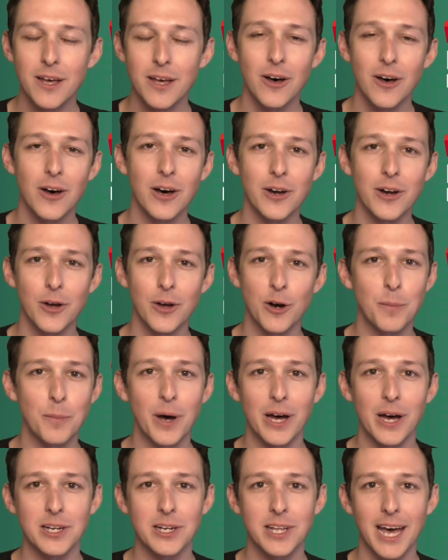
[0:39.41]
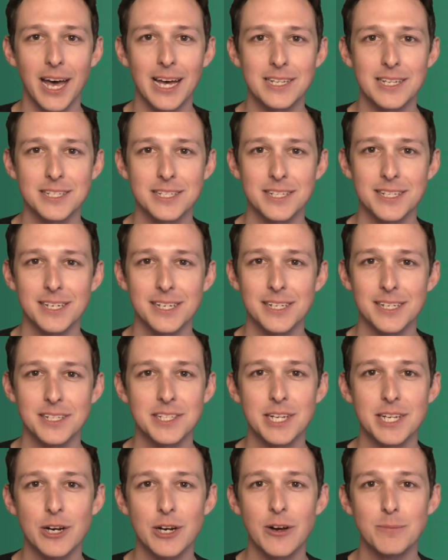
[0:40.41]
on our podcast, The
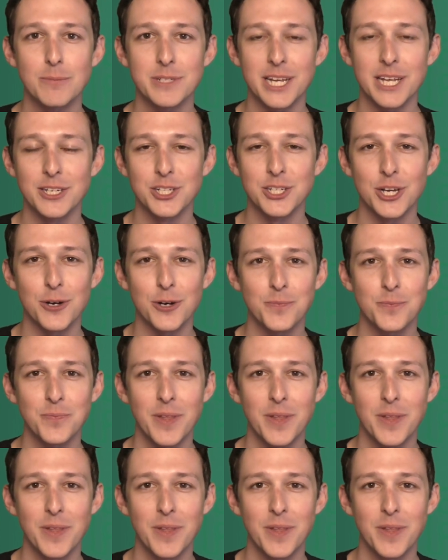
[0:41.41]
CRM Zen Show.